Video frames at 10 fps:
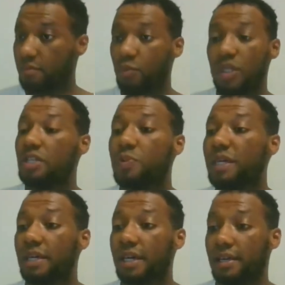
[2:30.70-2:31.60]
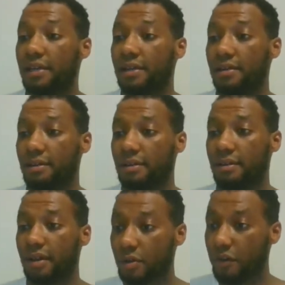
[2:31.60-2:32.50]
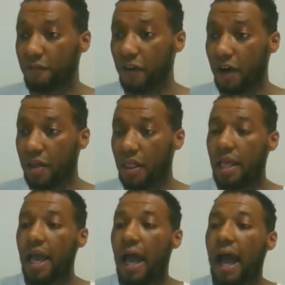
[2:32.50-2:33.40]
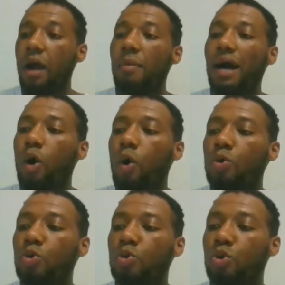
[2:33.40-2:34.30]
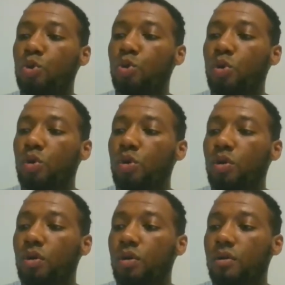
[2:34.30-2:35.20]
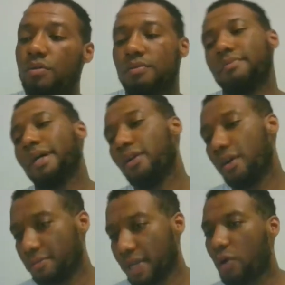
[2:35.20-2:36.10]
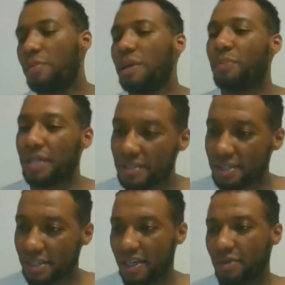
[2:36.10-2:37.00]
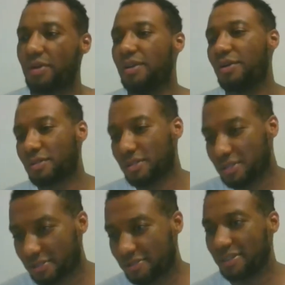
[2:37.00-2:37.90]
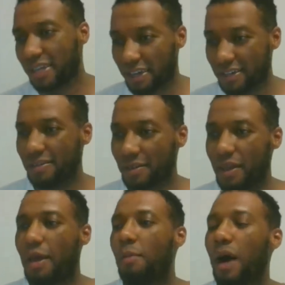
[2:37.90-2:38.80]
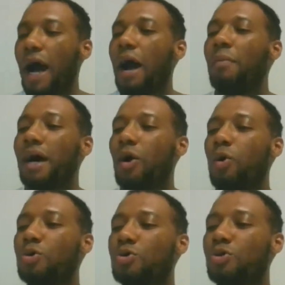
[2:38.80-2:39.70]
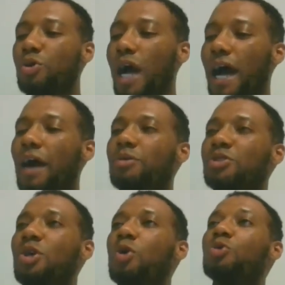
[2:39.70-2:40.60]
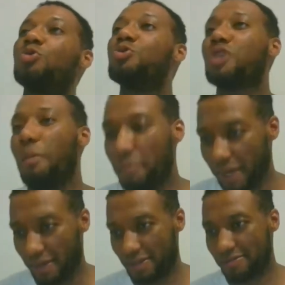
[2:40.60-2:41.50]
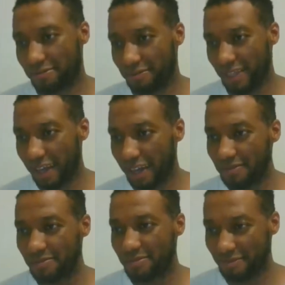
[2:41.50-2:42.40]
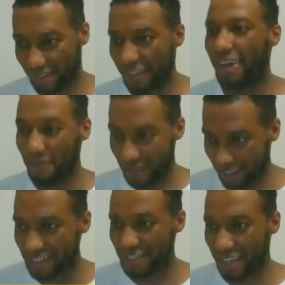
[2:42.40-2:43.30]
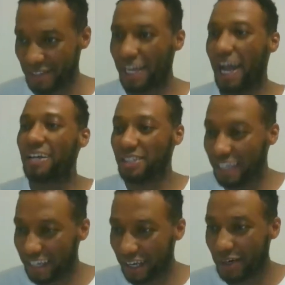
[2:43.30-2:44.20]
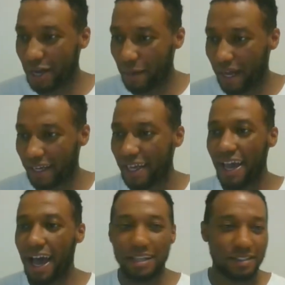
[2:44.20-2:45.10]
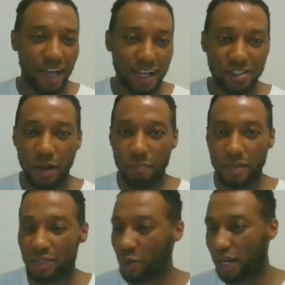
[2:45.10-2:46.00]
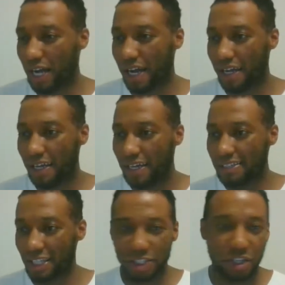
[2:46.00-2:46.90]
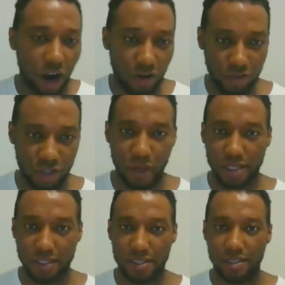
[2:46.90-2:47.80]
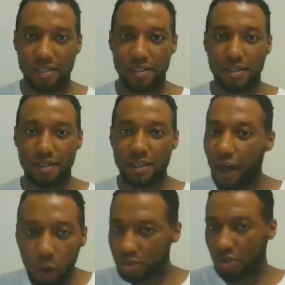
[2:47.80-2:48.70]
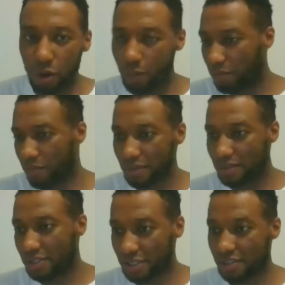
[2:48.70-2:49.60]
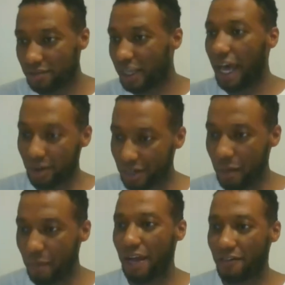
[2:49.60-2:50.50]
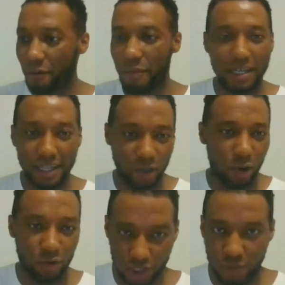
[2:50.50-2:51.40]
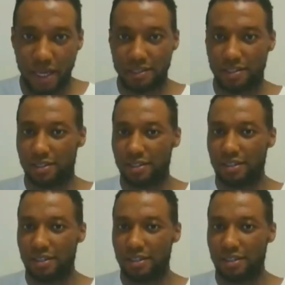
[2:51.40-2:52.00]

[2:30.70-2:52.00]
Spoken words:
We didn't speak again. Don't give a fuck. How am I going to... Look, I want to be PC. I don't want to look, yeah. But how am I going to, how is she going to submit? Yeah. Yeah. If you understand, how's she going to lay on her back and submit to a guy that she can't respect? Girls don't lie on their back for men they don't respect.